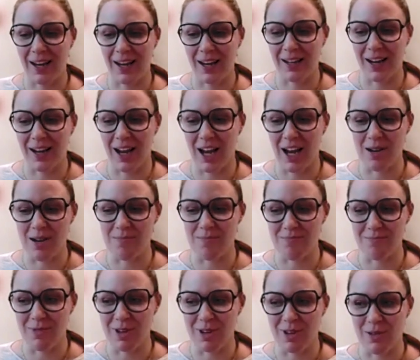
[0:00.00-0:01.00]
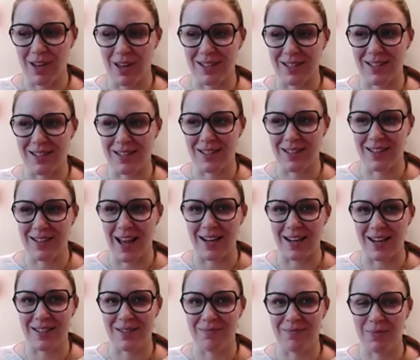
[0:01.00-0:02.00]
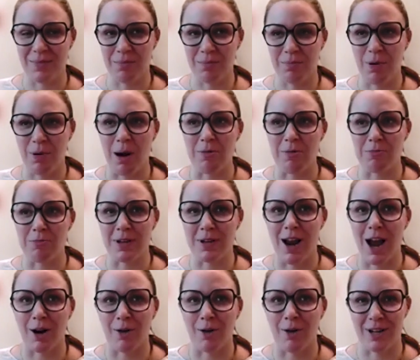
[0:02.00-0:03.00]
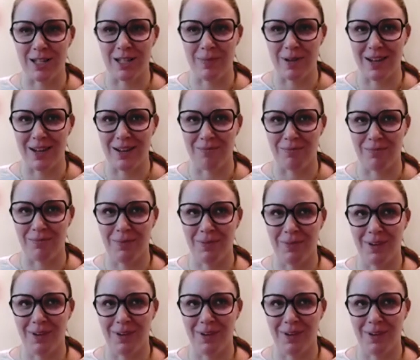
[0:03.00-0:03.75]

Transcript: And um, you know, that's that's probably not going to be